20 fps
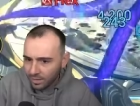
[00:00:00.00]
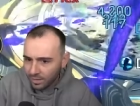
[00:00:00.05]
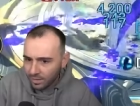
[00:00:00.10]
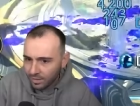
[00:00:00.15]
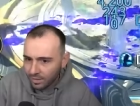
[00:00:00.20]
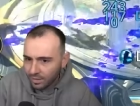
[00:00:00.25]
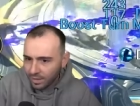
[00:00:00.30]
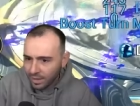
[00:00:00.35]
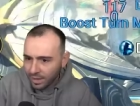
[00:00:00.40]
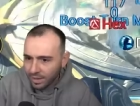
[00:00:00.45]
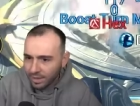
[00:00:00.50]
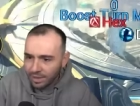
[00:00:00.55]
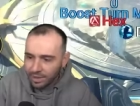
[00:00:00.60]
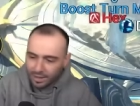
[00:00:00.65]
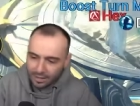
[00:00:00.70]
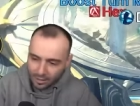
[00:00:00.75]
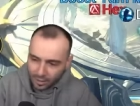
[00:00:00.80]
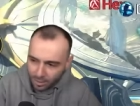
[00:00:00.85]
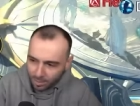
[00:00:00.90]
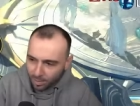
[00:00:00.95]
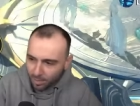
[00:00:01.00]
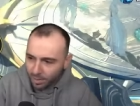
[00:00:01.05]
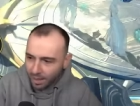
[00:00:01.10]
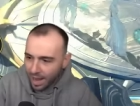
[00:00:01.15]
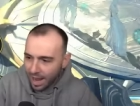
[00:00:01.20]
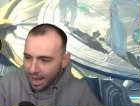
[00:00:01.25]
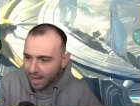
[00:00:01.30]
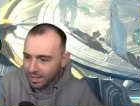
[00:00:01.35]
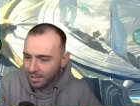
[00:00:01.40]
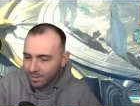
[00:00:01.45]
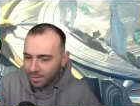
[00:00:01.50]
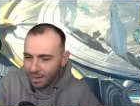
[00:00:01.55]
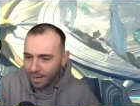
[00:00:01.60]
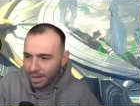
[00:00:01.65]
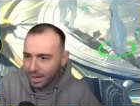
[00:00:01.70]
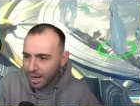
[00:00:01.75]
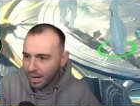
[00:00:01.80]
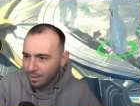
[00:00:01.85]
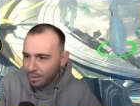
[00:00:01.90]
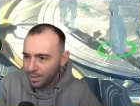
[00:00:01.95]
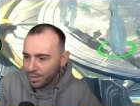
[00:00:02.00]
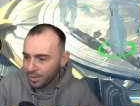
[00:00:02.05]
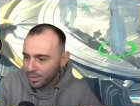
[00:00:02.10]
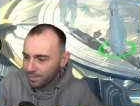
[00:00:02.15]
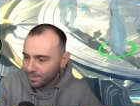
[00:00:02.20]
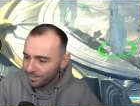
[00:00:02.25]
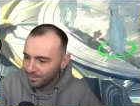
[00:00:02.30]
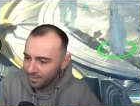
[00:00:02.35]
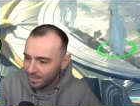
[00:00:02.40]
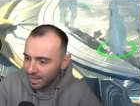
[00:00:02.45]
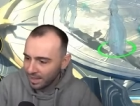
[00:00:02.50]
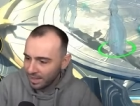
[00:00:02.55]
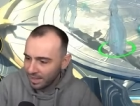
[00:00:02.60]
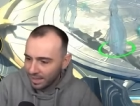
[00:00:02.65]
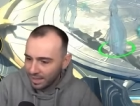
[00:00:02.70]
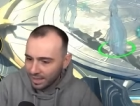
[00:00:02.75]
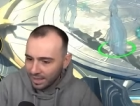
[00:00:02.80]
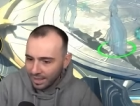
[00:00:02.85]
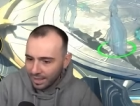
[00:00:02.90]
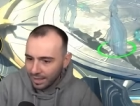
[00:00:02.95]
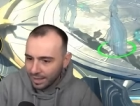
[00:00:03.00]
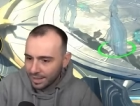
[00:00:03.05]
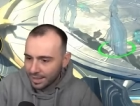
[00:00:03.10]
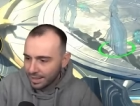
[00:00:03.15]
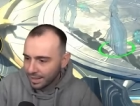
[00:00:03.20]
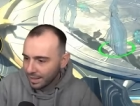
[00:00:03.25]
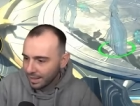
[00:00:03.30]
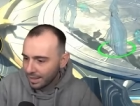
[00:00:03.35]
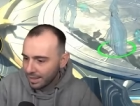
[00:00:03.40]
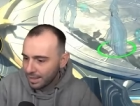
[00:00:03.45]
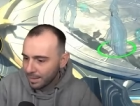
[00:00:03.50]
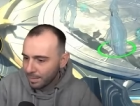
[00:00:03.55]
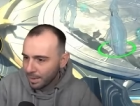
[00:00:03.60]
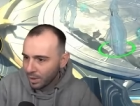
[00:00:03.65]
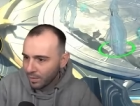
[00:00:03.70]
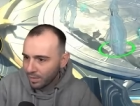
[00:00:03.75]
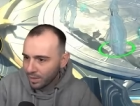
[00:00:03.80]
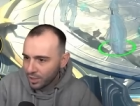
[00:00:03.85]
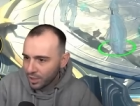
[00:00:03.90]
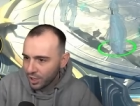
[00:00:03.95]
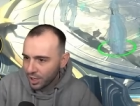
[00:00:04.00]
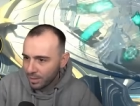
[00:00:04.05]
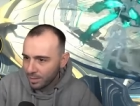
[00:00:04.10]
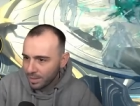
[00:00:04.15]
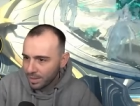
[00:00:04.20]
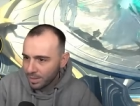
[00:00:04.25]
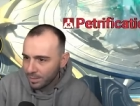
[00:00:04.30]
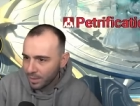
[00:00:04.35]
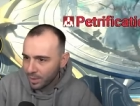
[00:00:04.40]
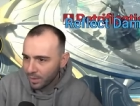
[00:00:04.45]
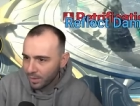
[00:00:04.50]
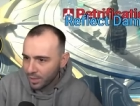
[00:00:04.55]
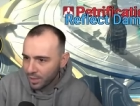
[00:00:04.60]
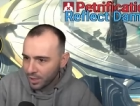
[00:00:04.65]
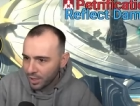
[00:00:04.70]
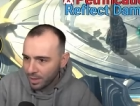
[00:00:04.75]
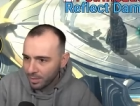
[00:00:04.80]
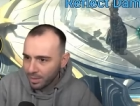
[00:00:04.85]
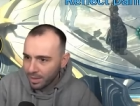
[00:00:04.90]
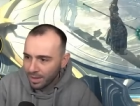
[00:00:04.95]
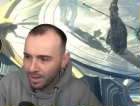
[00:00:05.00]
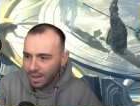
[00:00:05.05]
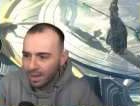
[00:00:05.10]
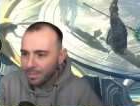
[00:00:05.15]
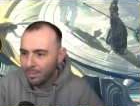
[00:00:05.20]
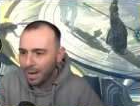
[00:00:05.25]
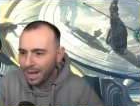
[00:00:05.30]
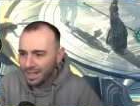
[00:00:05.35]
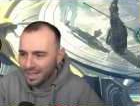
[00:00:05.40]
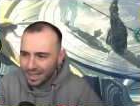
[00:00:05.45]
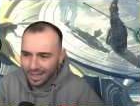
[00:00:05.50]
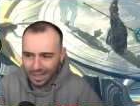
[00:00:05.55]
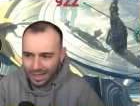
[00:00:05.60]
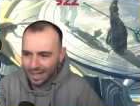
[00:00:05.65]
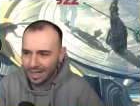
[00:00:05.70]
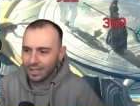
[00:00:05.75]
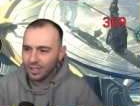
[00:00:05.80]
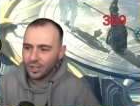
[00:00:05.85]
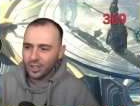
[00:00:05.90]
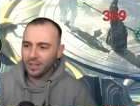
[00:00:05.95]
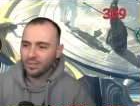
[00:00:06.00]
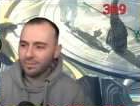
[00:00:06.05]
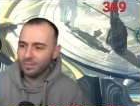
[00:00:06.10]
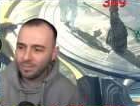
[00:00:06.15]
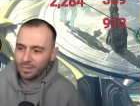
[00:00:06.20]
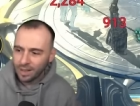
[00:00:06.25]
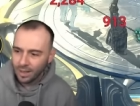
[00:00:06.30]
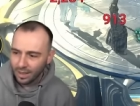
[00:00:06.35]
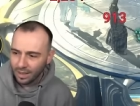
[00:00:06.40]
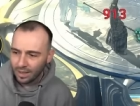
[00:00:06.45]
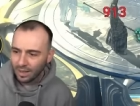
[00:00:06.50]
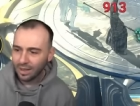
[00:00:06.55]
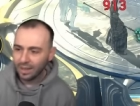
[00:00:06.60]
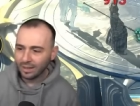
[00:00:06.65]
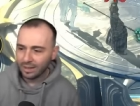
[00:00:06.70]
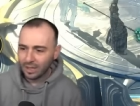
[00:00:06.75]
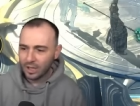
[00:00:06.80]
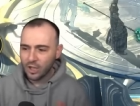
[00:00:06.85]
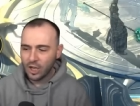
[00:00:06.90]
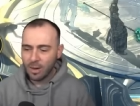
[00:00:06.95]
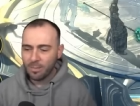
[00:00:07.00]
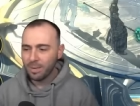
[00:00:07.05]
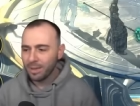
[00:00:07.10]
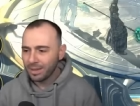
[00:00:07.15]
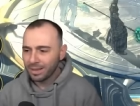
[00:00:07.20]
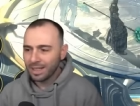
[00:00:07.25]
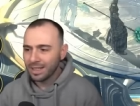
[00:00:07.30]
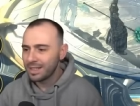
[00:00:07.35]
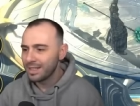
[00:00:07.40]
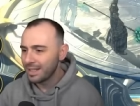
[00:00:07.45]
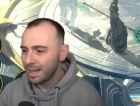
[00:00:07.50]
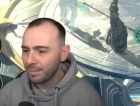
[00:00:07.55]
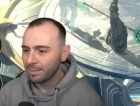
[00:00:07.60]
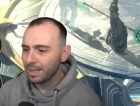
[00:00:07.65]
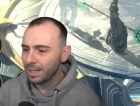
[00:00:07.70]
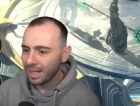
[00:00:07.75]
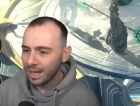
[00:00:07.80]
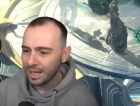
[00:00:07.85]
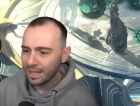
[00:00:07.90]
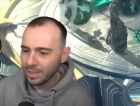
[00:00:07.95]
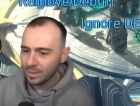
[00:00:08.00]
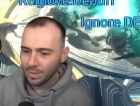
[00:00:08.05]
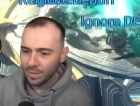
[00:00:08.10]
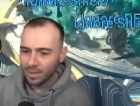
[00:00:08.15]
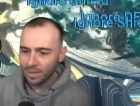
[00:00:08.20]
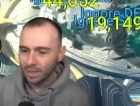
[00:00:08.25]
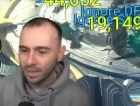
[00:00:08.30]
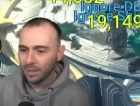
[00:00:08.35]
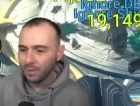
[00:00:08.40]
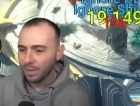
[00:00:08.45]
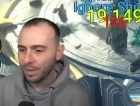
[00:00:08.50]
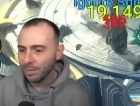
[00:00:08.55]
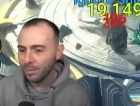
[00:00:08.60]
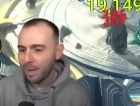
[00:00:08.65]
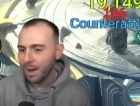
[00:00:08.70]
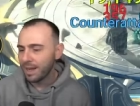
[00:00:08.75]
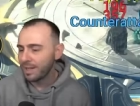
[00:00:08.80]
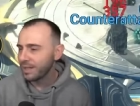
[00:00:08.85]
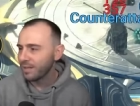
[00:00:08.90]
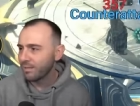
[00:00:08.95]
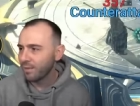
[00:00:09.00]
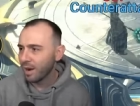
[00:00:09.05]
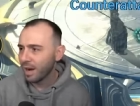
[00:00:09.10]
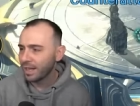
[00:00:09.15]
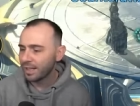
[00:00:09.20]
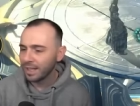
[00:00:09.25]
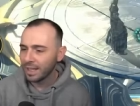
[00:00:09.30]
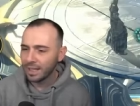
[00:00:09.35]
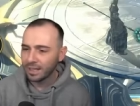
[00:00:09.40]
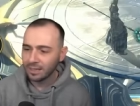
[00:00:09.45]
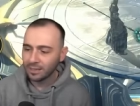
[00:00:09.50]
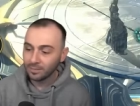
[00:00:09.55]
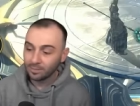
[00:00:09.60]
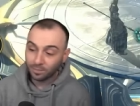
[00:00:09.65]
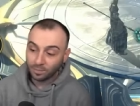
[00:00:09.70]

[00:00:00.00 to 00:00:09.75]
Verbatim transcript: Okay, and she put a Hex right now, which it's a, it's a bit of a shame. It's a bit of a shame. Basically, she uh, the champion does something else with a, with a passive, right? And